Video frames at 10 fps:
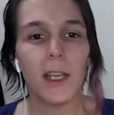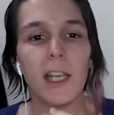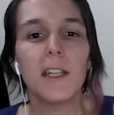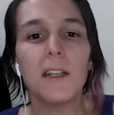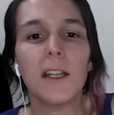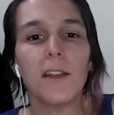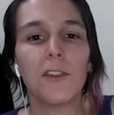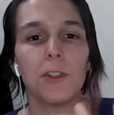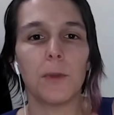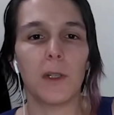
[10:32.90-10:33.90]
He didn't
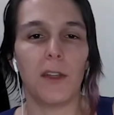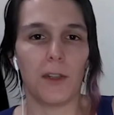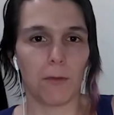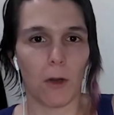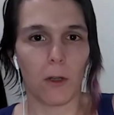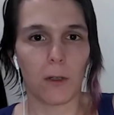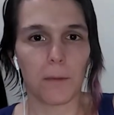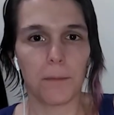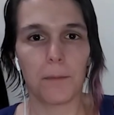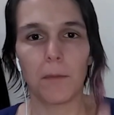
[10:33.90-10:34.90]
even do anything wrong.
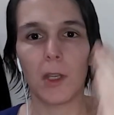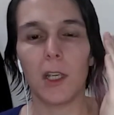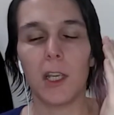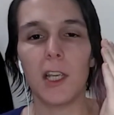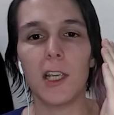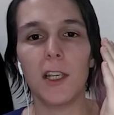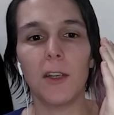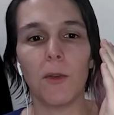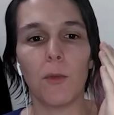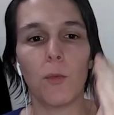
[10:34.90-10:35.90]

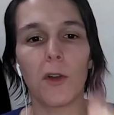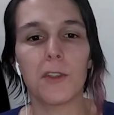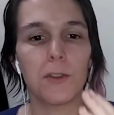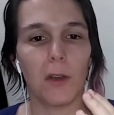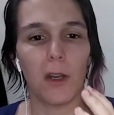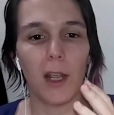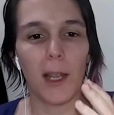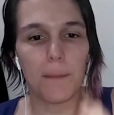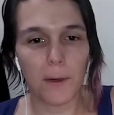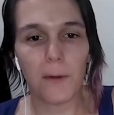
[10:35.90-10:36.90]
He was
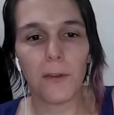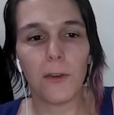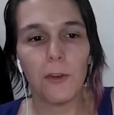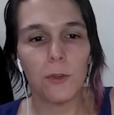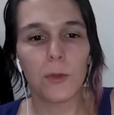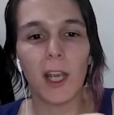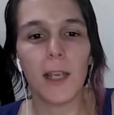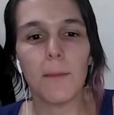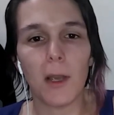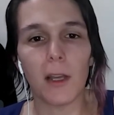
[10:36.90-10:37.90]
a person who
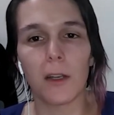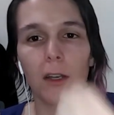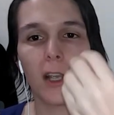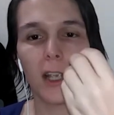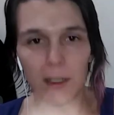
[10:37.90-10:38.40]
came in,